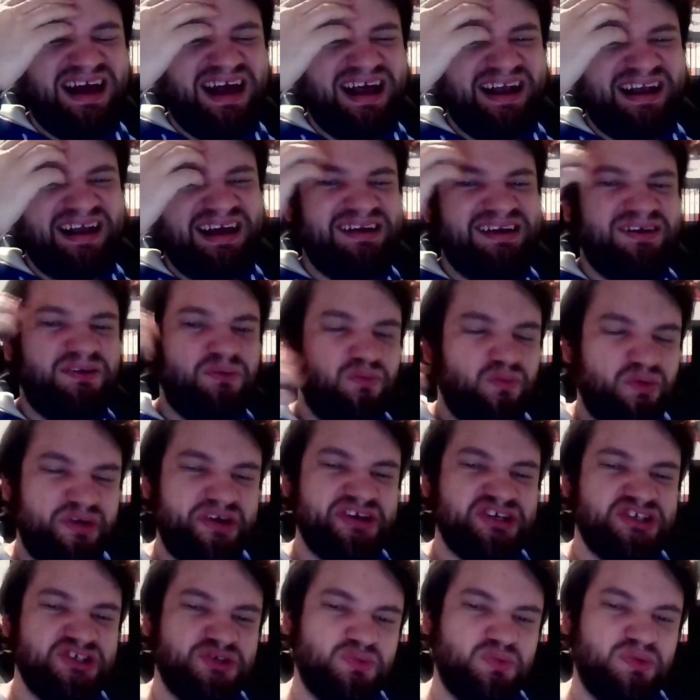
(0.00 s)
kind of
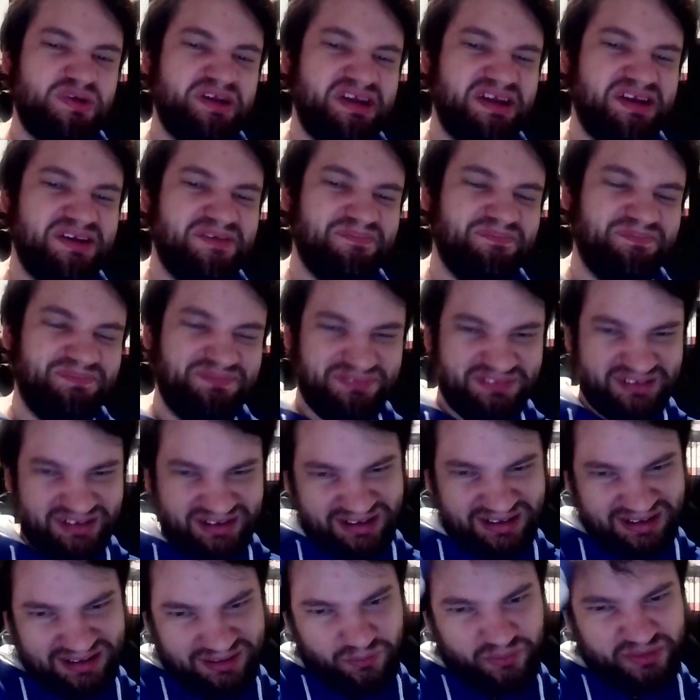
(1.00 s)
wish we
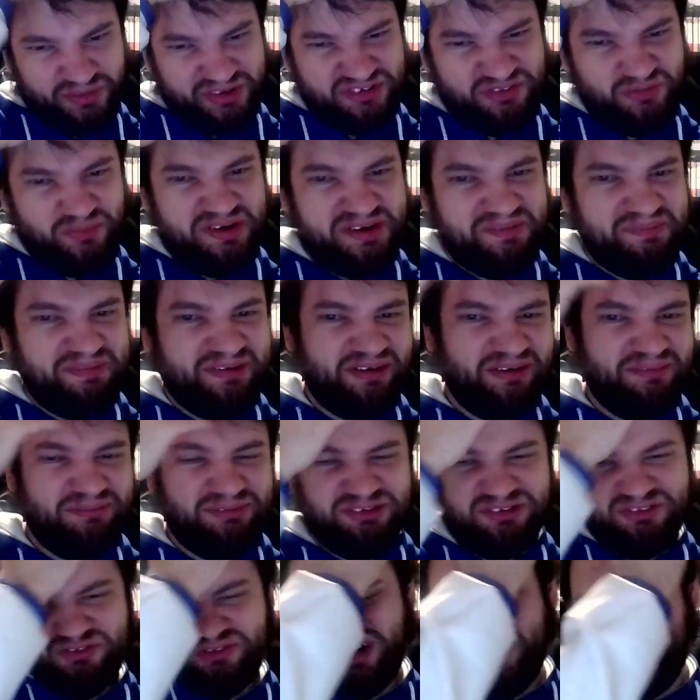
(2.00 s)
were able
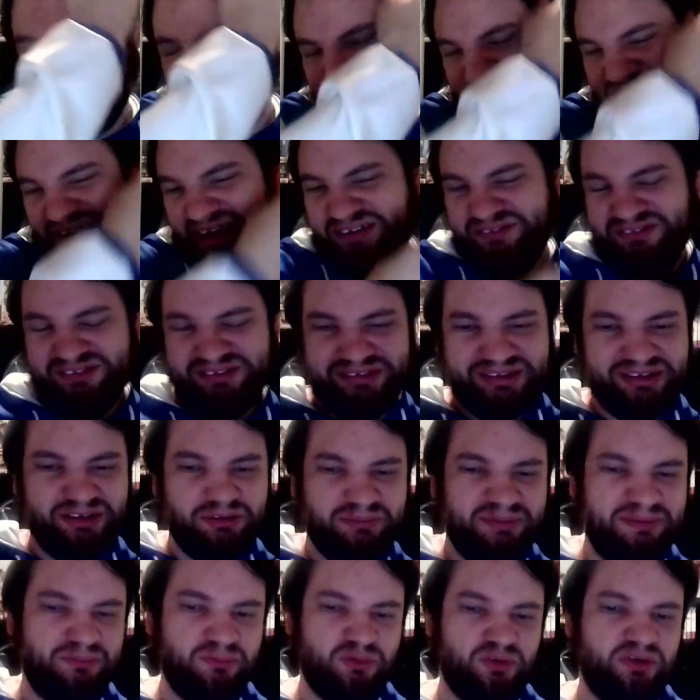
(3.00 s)
to dive a
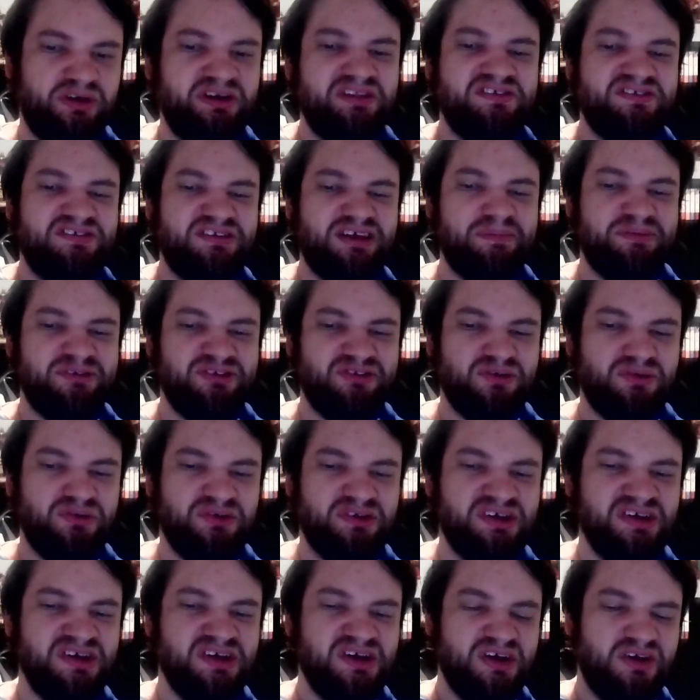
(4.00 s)
little bit more into this
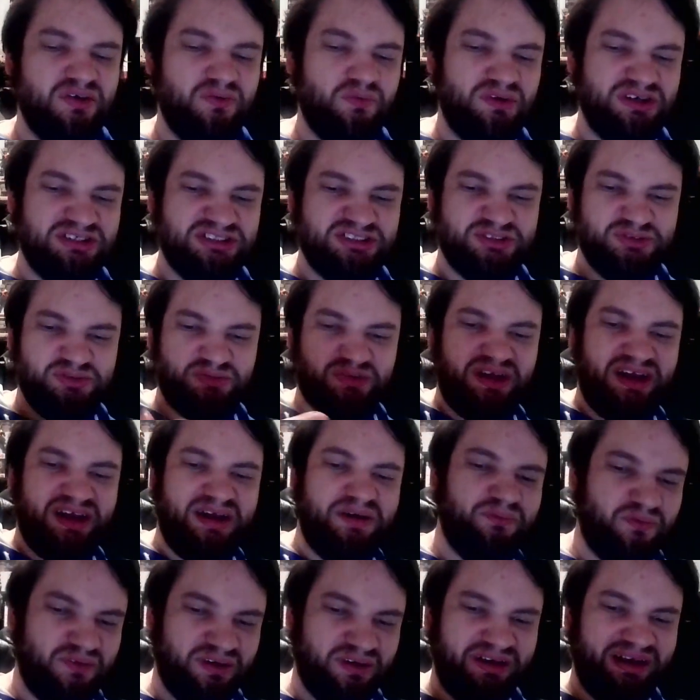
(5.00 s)
episode was I
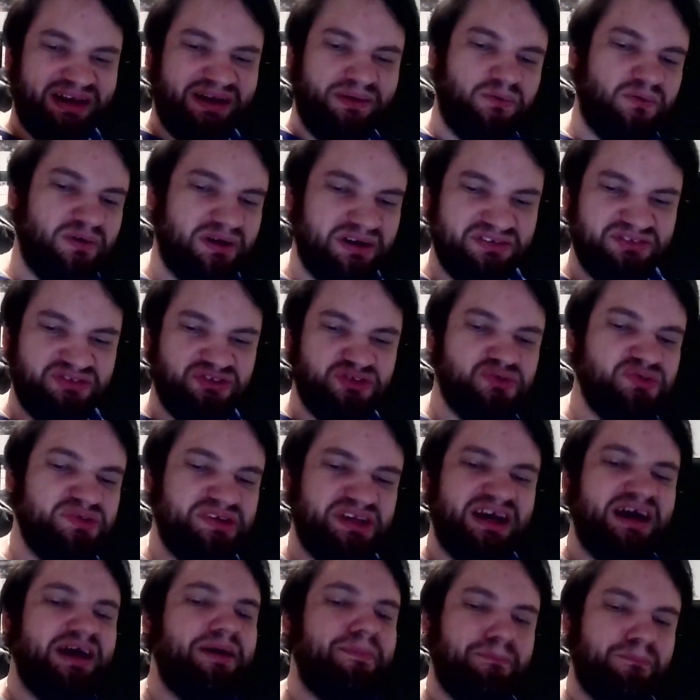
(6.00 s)
wanted to
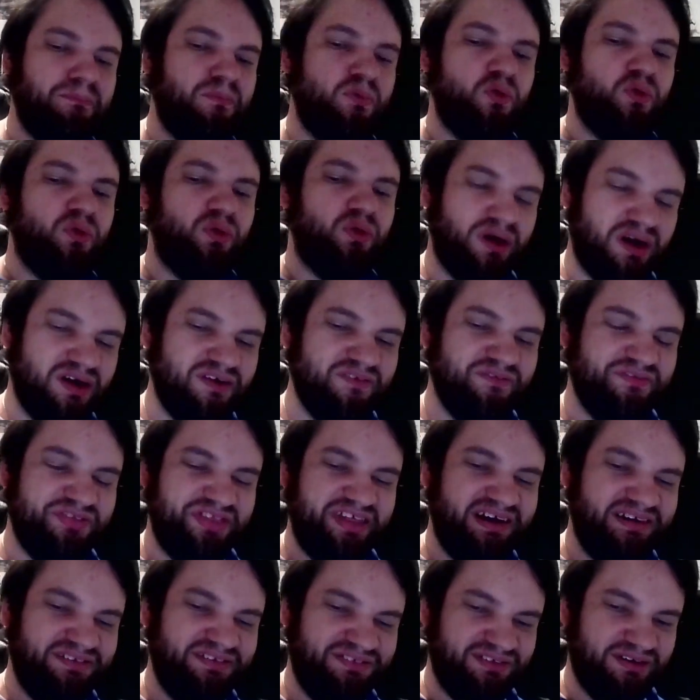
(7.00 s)
get more of
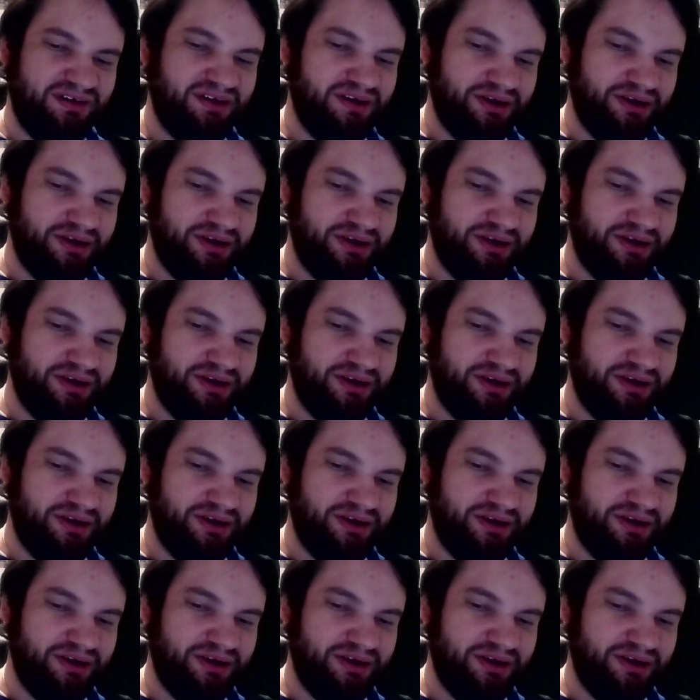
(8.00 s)
that,